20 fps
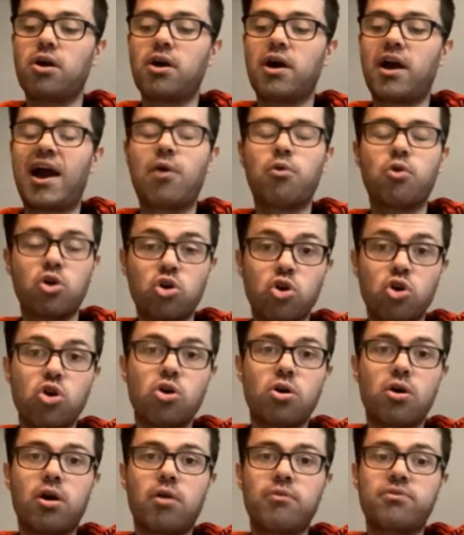our
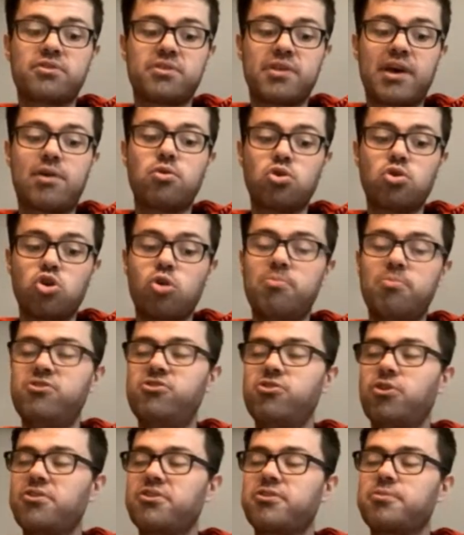home, the
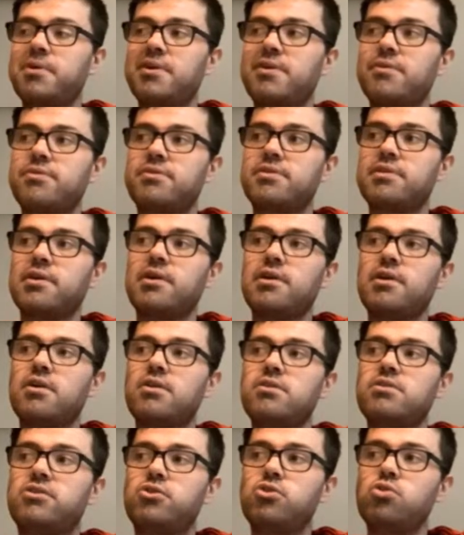John Smiths,
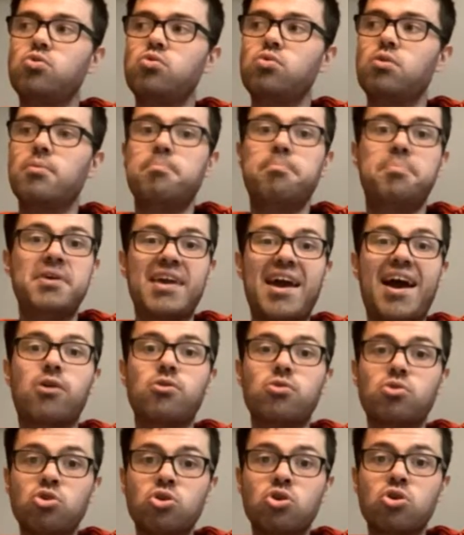to be
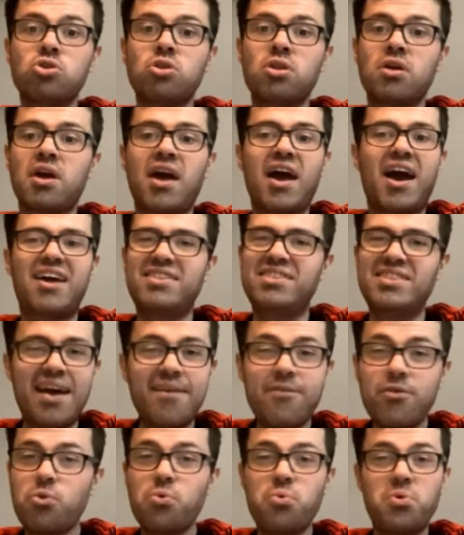our own. I
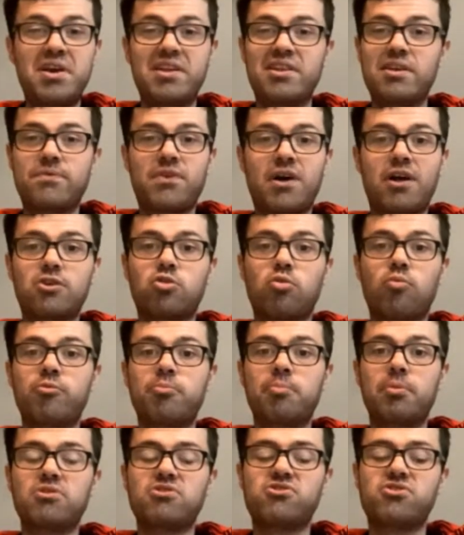never really felt
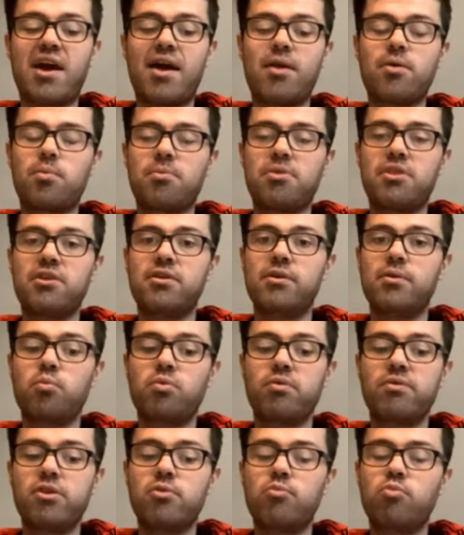comfortable sharing
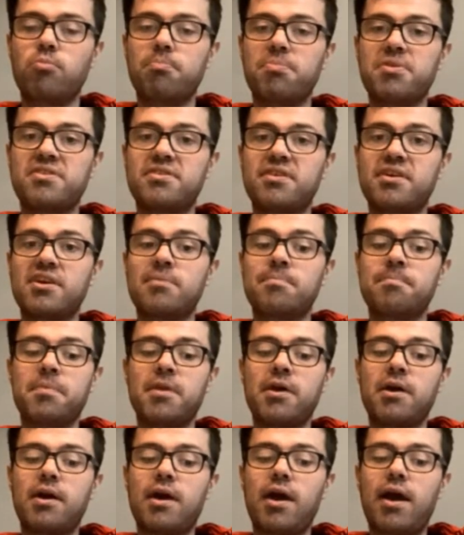with the rugby team,
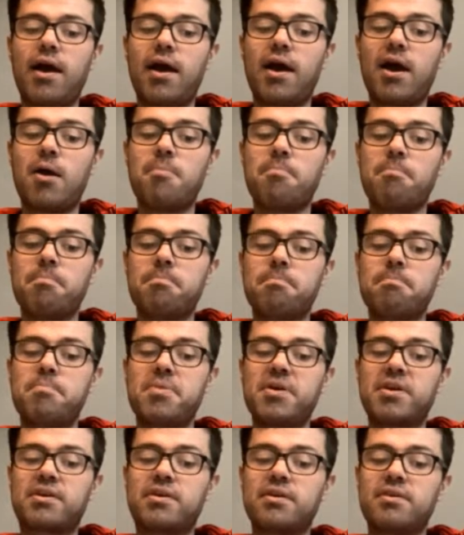
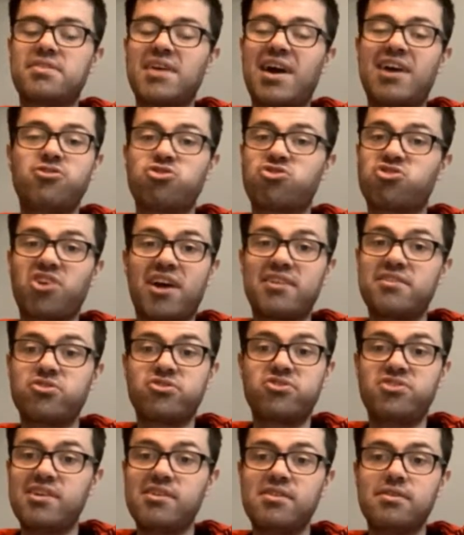because I
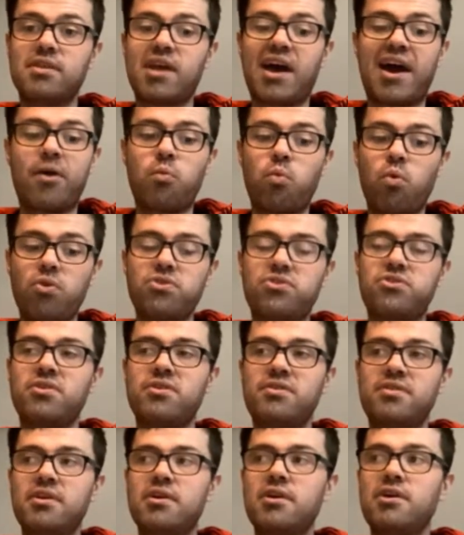just didn't. I wanted